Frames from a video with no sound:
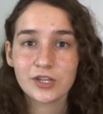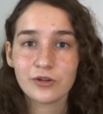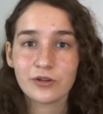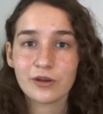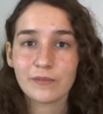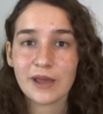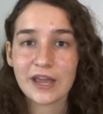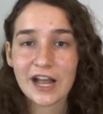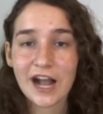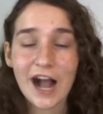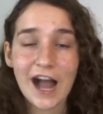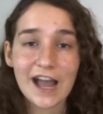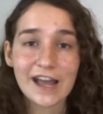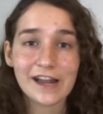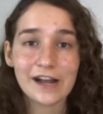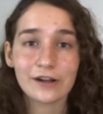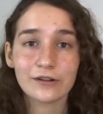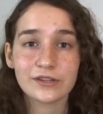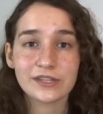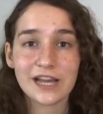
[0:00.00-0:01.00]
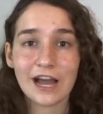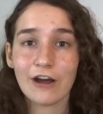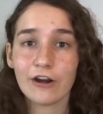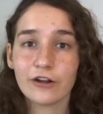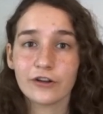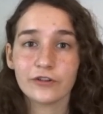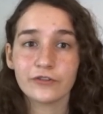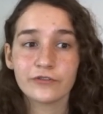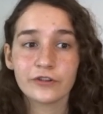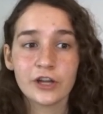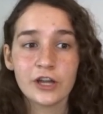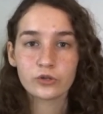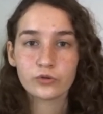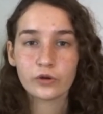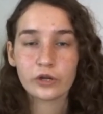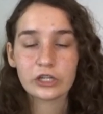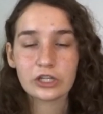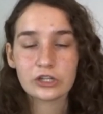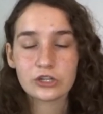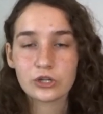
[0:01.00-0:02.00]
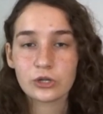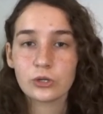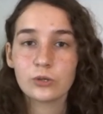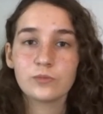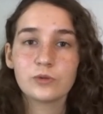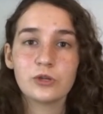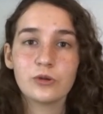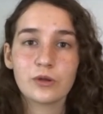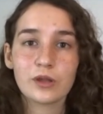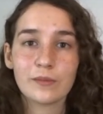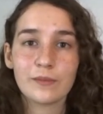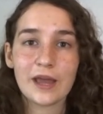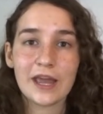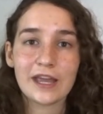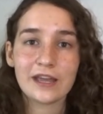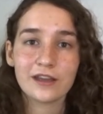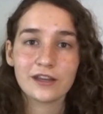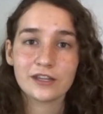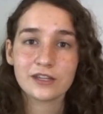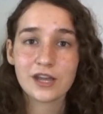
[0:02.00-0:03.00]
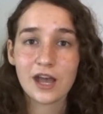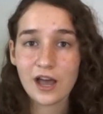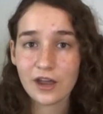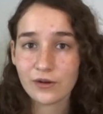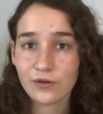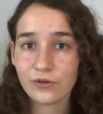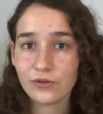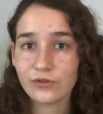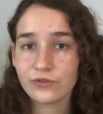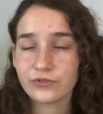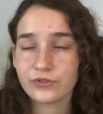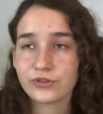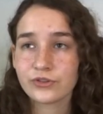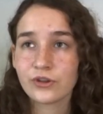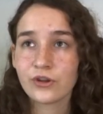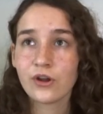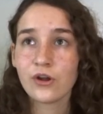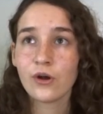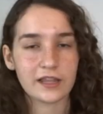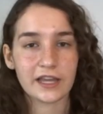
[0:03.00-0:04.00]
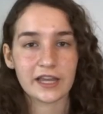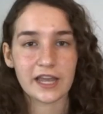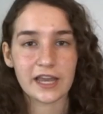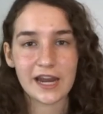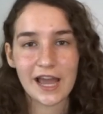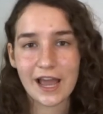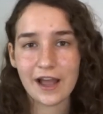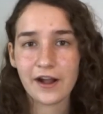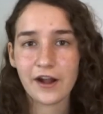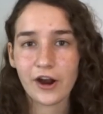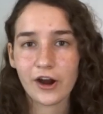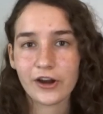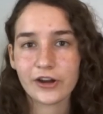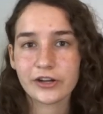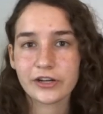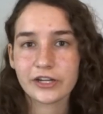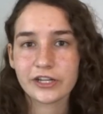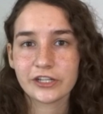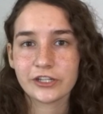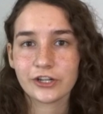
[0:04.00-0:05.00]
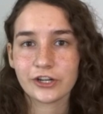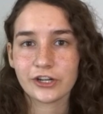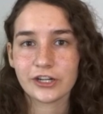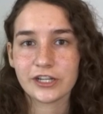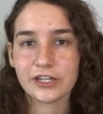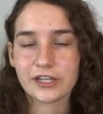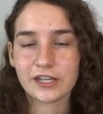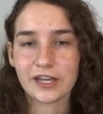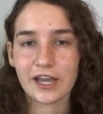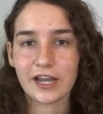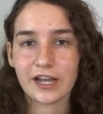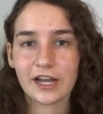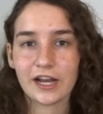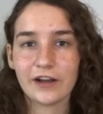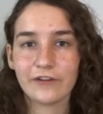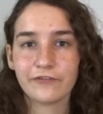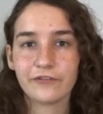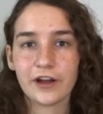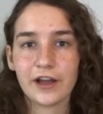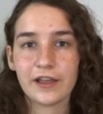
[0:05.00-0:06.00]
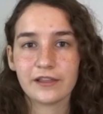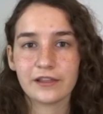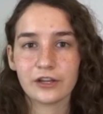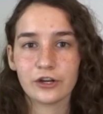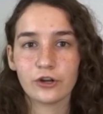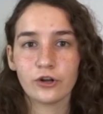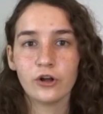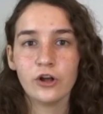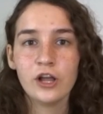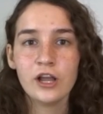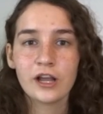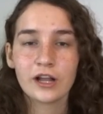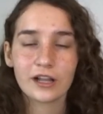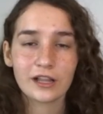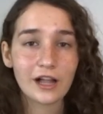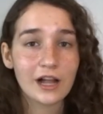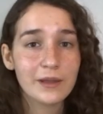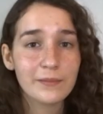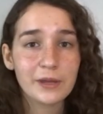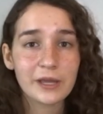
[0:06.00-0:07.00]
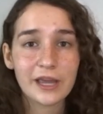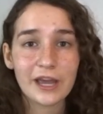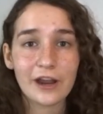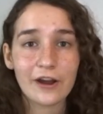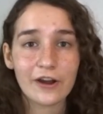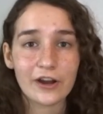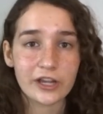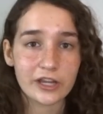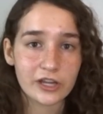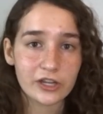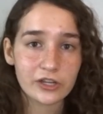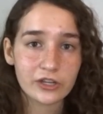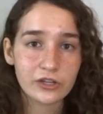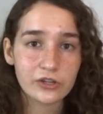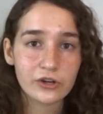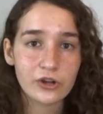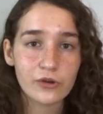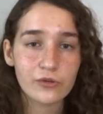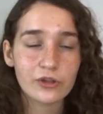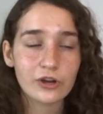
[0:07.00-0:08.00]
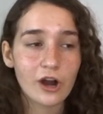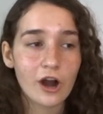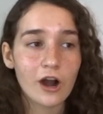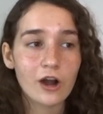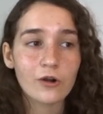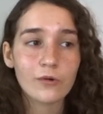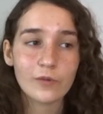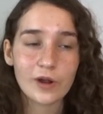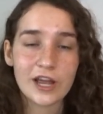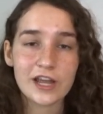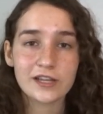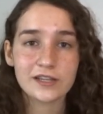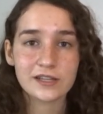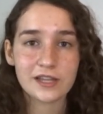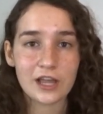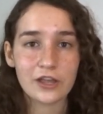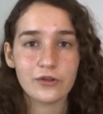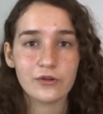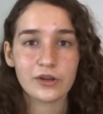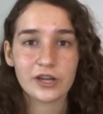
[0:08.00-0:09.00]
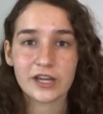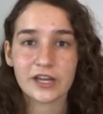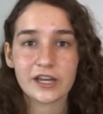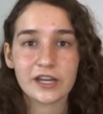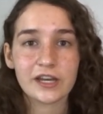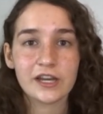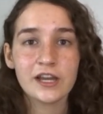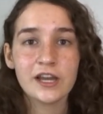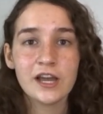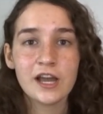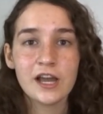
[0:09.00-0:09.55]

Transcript: you can make hideouts out of toilet tubes, you can make tunnels, like an egg carton can turn into like a fun little climbing area. You know, there are ways that you can